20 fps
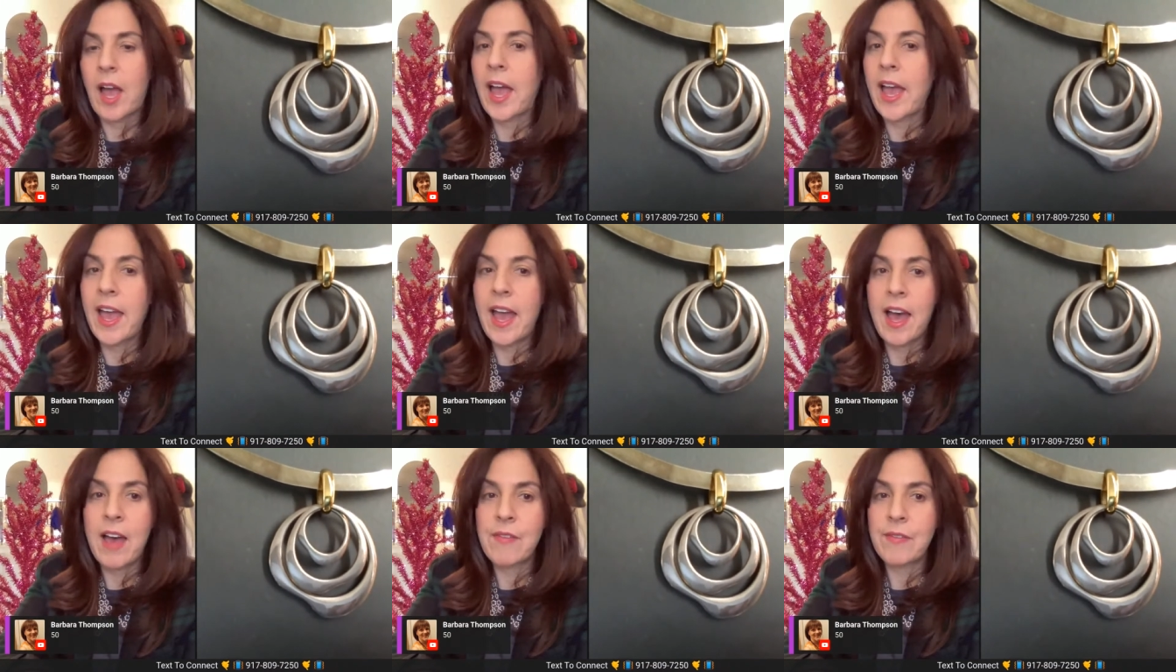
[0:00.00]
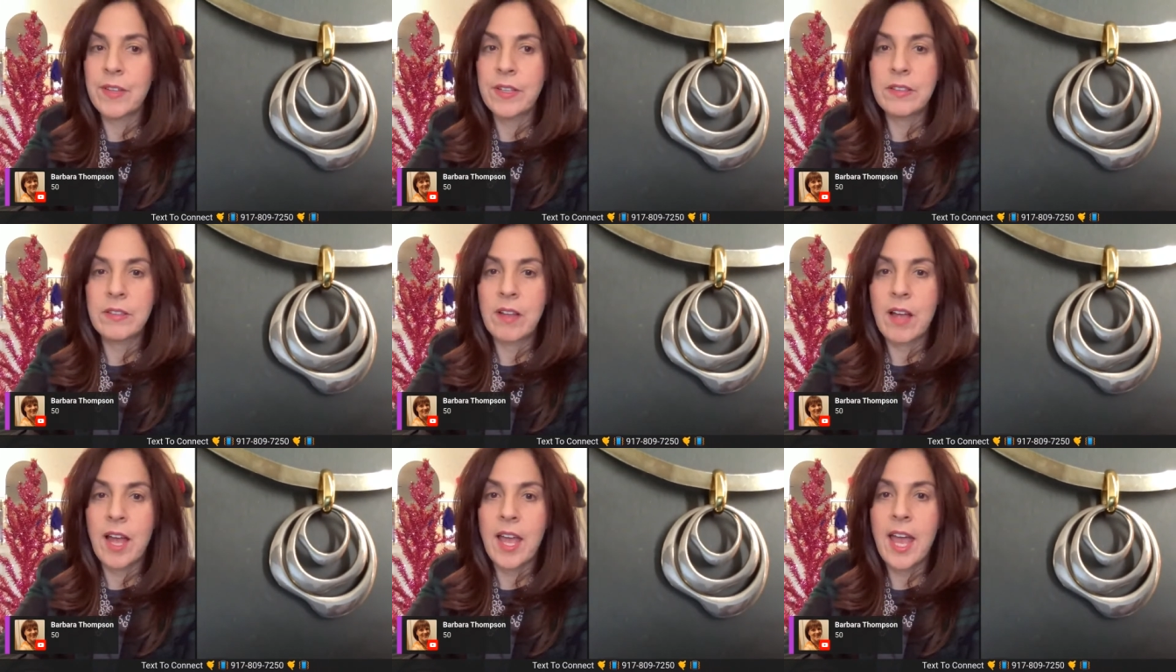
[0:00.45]
I
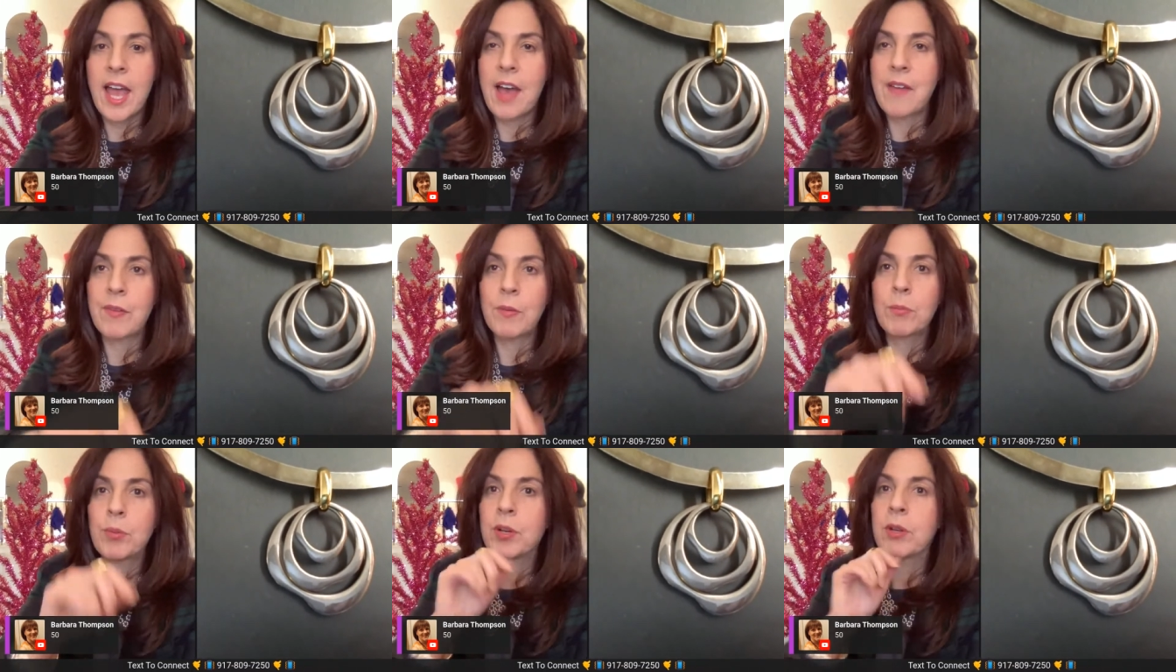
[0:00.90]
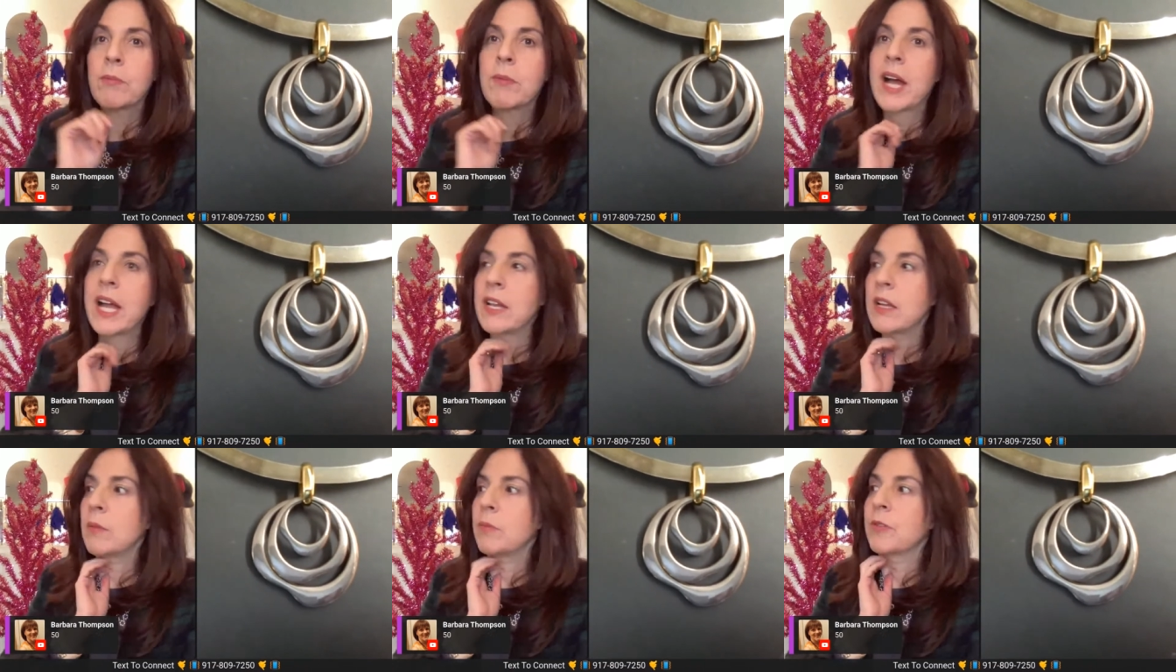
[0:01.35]
haven't. I haven't put
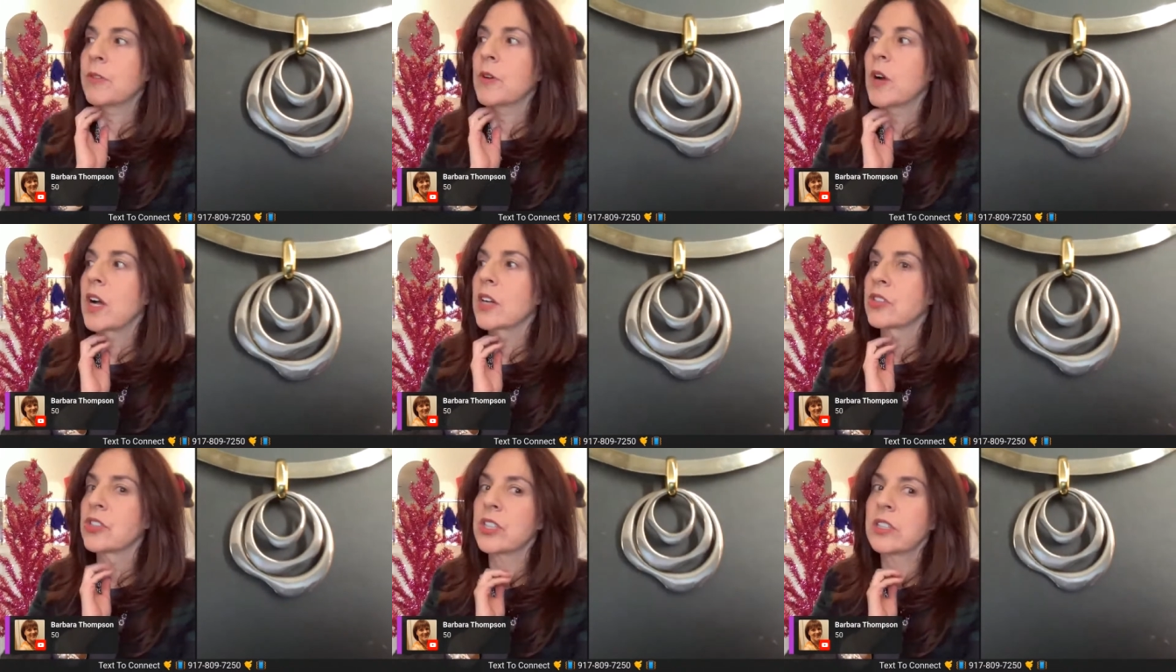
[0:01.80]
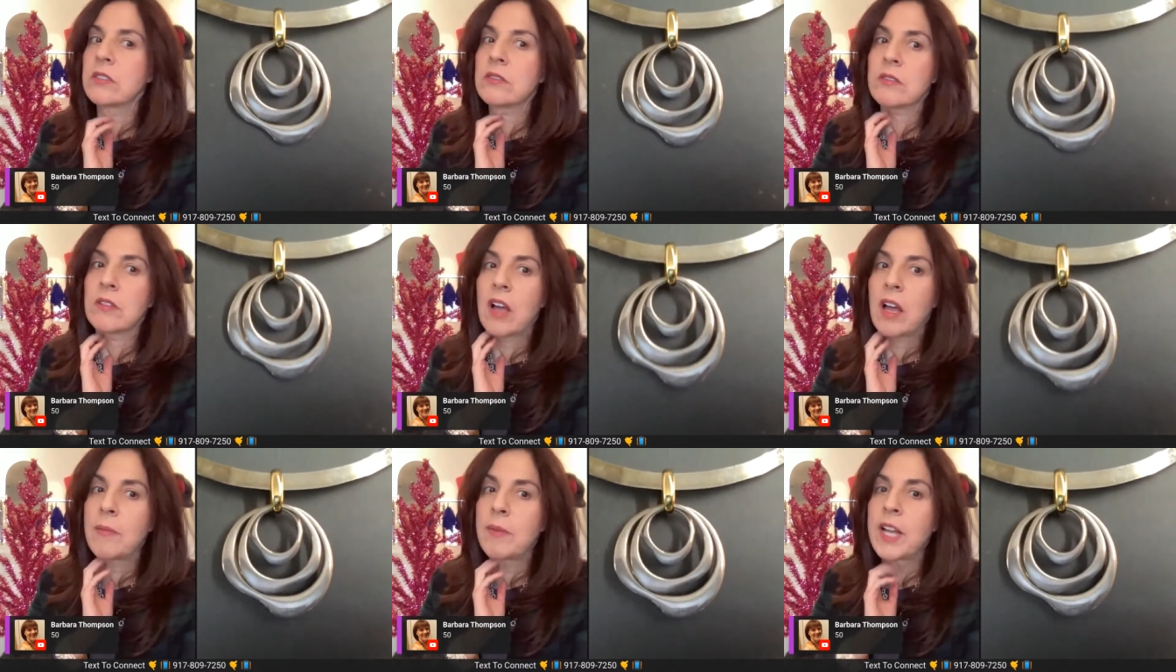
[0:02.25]
mine up for auction.